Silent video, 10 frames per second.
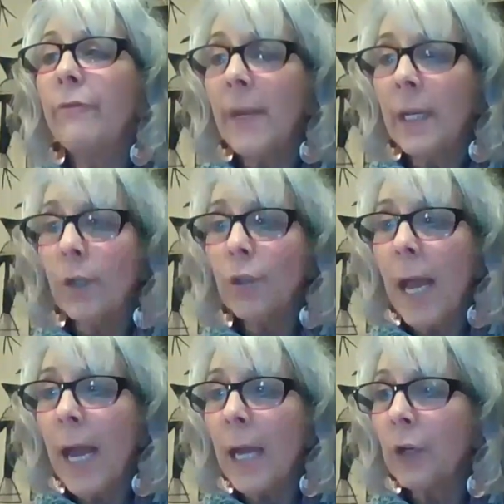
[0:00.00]
failed
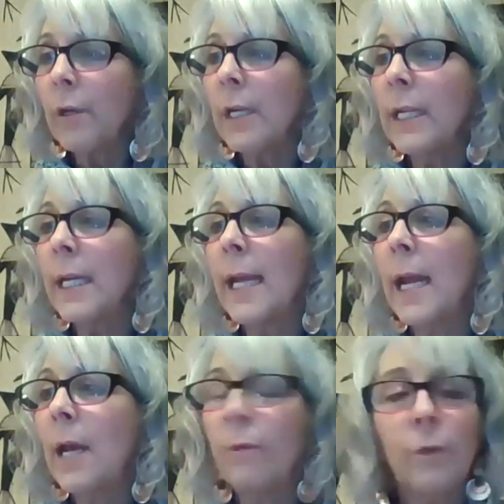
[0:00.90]
to accurately
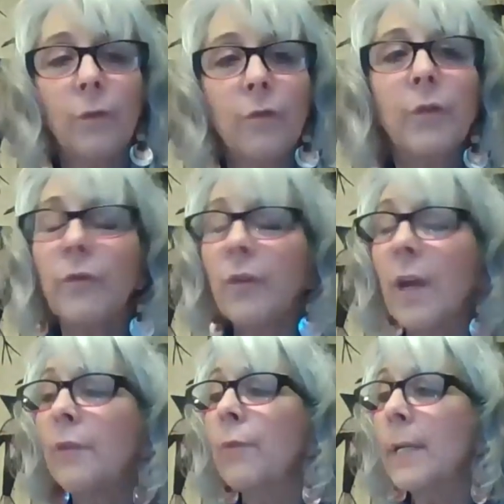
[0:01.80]
account for
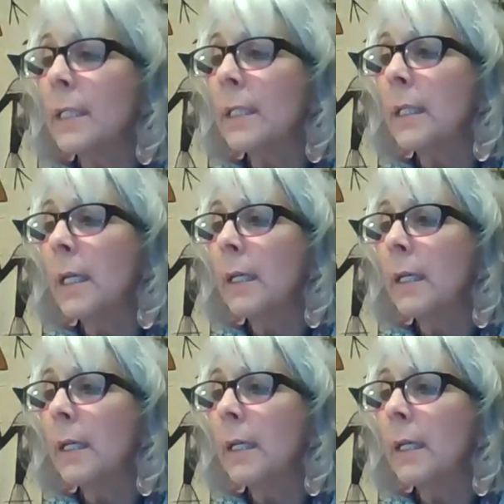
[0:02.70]
flood risk